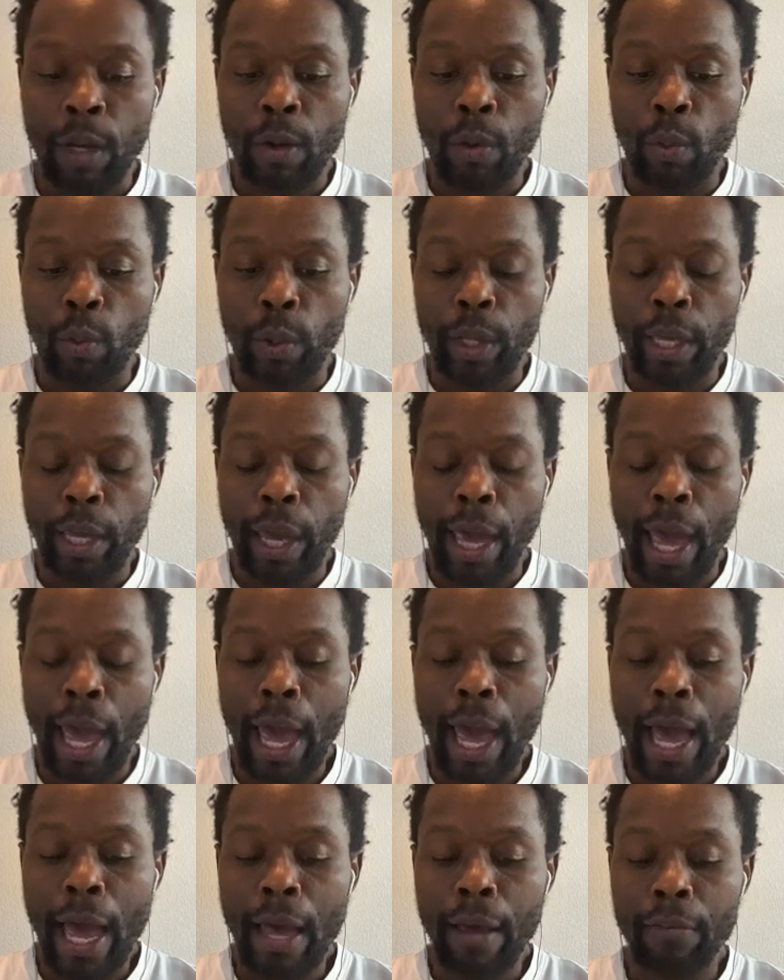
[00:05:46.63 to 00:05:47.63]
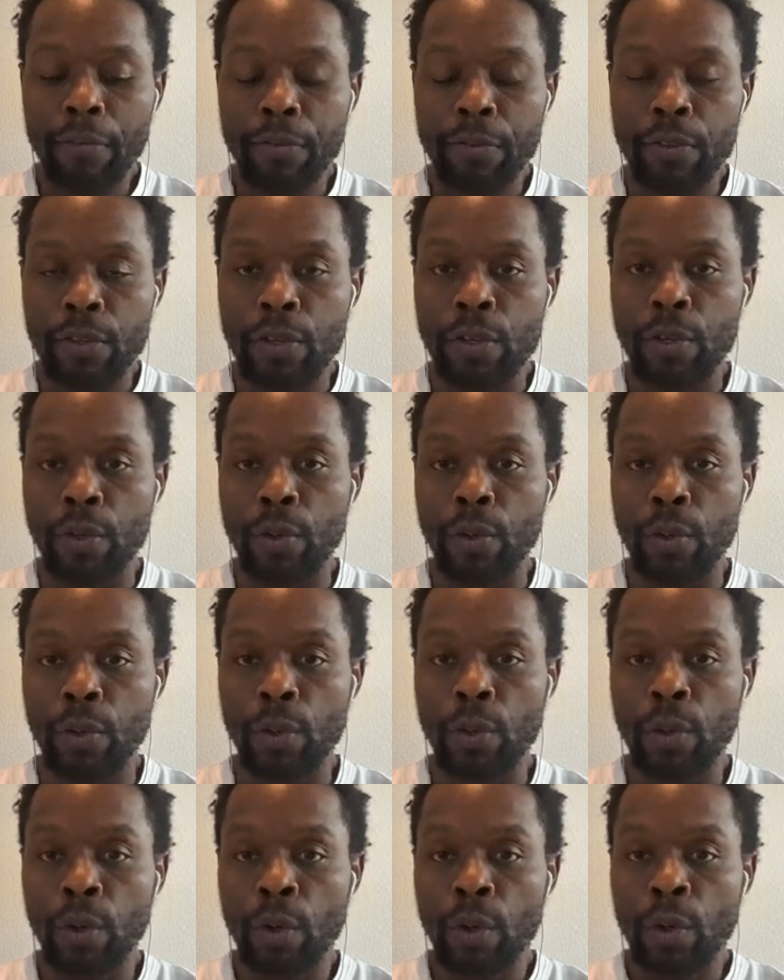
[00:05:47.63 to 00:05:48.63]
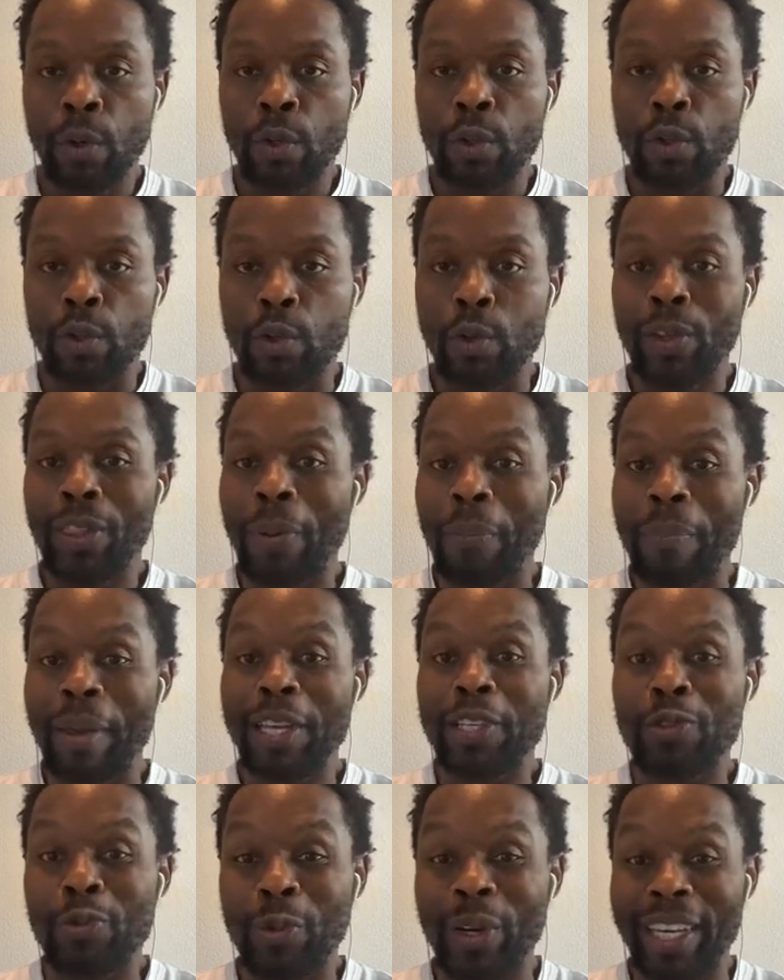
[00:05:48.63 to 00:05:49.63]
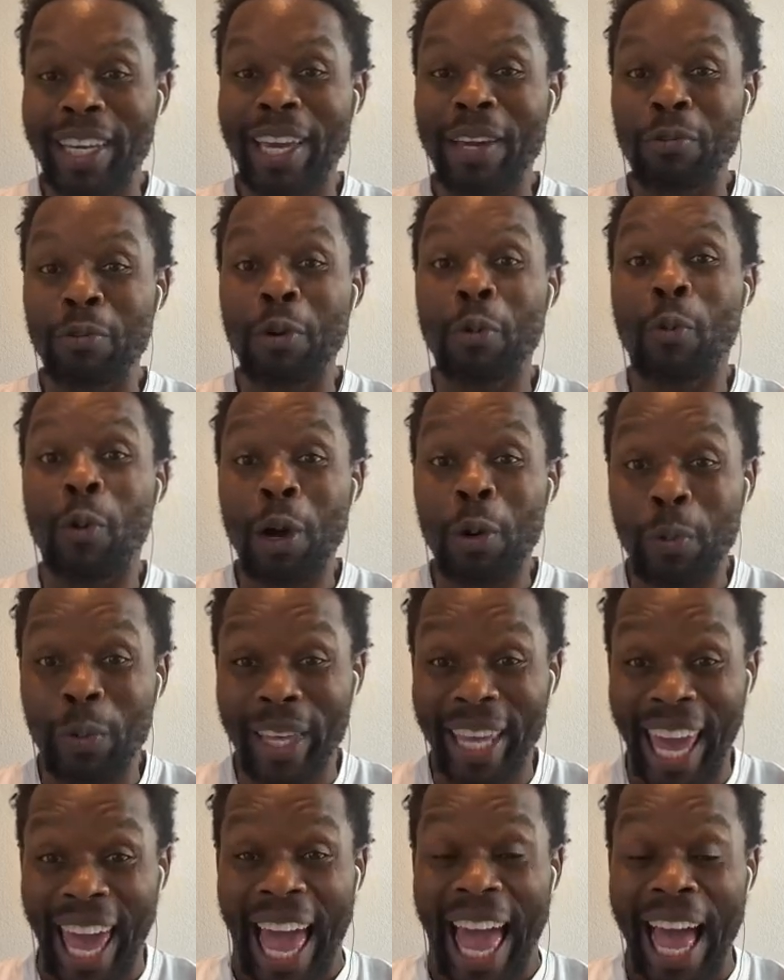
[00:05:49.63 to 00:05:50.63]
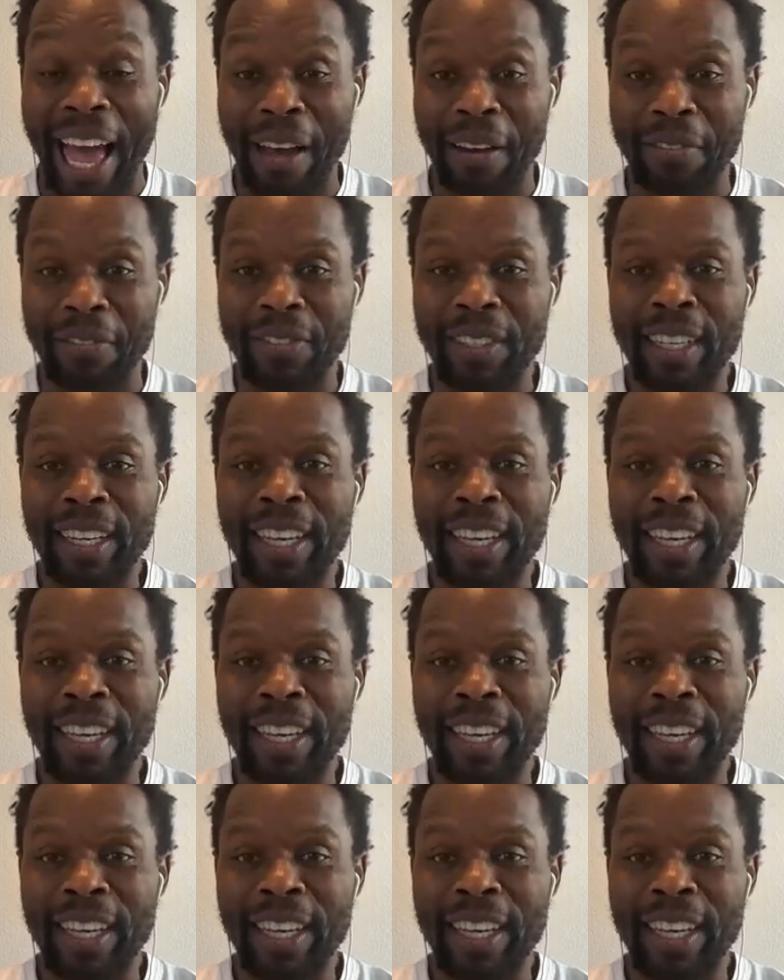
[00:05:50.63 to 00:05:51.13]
we have to do the best we can with what we have